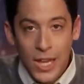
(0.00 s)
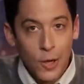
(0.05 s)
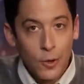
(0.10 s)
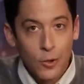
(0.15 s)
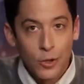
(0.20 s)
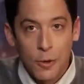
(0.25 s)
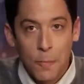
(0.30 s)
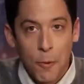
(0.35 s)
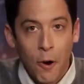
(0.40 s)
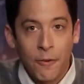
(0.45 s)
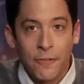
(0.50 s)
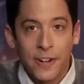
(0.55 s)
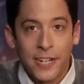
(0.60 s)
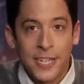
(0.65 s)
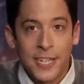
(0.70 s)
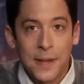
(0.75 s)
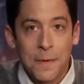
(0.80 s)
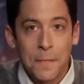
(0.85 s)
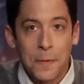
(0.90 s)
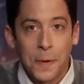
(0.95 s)
It was a
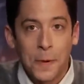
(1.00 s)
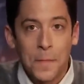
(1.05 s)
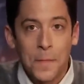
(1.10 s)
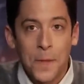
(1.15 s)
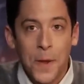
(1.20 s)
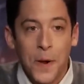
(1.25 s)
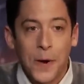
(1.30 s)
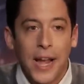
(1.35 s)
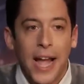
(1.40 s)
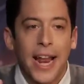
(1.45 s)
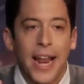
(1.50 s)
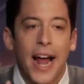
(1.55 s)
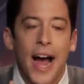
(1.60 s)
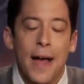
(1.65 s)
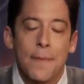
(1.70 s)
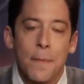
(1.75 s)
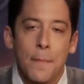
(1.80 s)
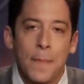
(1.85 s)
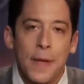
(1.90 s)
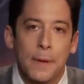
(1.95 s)
perfect symbol, okay? And
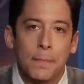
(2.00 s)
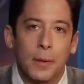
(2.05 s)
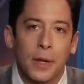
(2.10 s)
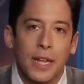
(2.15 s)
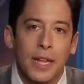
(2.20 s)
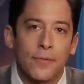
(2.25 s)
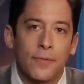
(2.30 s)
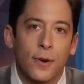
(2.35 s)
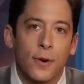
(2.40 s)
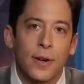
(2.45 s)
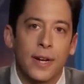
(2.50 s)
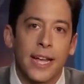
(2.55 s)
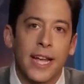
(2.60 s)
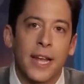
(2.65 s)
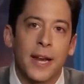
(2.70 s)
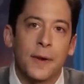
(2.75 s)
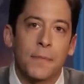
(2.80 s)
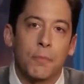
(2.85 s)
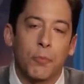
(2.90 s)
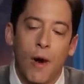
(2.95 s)
I'm a big believer
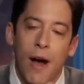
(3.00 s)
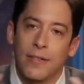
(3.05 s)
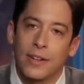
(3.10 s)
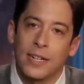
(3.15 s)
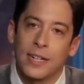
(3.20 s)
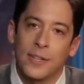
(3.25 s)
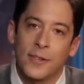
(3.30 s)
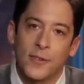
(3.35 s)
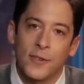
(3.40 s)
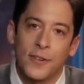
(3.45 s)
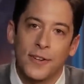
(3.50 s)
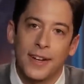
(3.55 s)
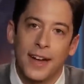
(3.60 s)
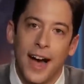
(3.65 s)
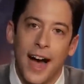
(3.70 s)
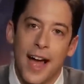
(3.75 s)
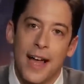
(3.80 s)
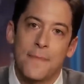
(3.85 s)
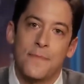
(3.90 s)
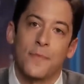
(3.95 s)
in Providence.
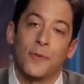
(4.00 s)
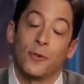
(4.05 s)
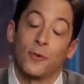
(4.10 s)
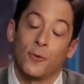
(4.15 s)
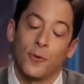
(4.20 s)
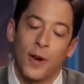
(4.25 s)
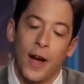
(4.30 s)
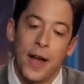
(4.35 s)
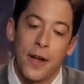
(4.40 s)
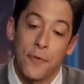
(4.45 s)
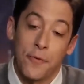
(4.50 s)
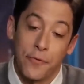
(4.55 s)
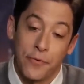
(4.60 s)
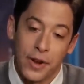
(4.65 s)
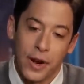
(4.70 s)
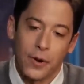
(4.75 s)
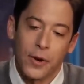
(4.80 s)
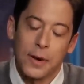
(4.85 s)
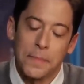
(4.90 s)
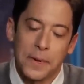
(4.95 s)
I'm a
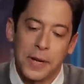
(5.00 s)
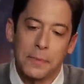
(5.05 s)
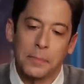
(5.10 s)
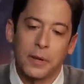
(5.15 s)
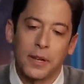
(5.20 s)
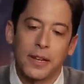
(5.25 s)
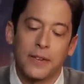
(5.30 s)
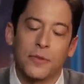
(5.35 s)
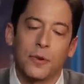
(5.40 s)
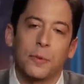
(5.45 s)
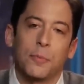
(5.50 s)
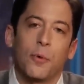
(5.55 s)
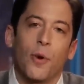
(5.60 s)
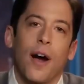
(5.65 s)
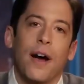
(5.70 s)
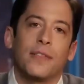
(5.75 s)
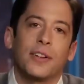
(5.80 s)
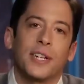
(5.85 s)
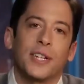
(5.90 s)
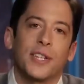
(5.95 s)
very big believer in
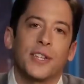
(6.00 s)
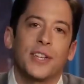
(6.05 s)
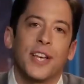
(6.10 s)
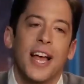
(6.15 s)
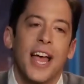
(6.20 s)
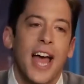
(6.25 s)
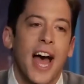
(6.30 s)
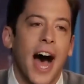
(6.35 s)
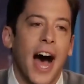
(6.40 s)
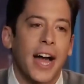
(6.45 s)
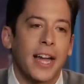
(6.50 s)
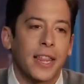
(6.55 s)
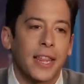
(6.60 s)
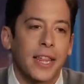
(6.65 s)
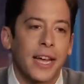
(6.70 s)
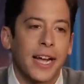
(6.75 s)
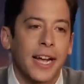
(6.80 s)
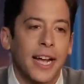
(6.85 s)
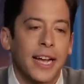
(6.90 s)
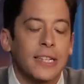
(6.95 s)
Providence. I
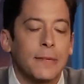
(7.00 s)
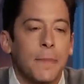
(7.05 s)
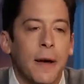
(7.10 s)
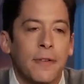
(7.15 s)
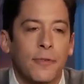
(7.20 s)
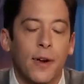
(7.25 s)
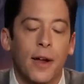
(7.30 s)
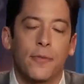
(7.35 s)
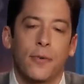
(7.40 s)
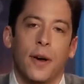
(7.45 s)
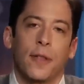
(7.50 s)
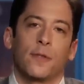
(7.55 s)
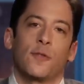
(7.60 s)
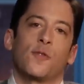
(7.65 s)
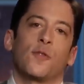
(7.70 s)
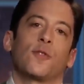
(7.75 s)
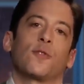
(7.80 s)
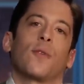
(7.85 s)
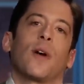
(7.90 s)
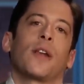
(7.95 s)
think, as my friend
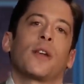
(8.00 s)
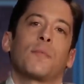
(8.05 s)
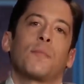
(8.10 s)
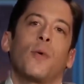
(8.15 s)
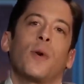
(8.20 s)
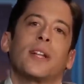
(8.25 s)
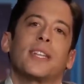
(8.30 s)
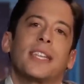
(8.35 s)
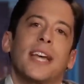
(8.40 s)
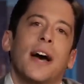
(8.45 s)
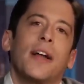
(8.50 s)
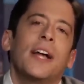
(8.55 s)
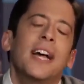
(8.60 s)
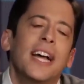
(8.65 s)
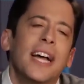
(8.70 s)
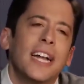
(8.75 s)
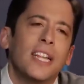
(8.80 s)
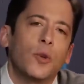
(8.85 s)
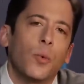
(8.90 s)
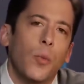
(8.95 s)
Father George Rutler points out,
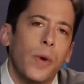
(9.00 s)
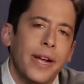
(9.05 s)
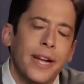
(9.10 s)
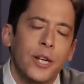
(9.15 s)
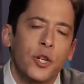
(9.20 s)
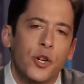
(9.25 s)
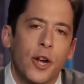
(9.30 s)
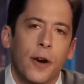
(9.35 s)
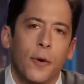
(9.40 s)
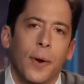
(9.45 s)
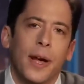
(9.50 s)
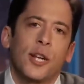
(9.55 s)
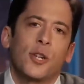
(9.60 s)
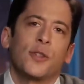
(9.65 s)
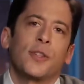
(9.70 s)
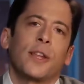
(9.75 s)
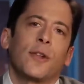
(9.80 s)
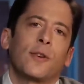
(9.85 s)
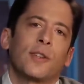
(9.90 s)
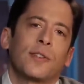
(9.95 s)
it's a wicked
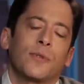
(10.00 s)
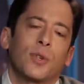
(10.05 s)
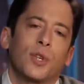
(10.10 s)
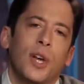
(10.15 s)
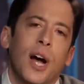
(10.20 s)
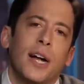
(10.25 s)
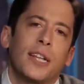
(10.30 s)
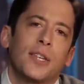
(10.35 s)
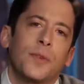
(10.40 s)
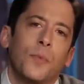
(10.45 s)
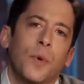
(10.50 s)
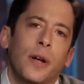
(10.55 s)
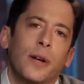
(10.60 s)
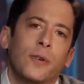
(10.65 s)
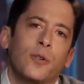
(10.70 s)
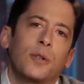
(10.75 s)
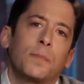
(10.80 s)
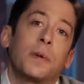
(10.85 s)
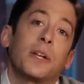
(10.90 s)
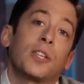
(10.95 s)
generation that looks for signs and
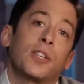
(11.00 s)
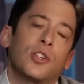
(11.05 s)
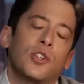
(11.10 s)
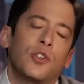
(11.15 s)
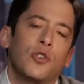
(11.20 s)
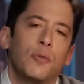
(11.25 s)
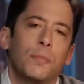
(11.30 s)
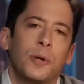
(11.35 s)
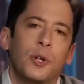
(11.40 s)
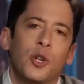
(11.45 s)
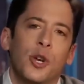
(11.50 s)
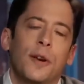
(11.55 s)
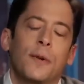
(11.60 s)
wonders, but it's a stupid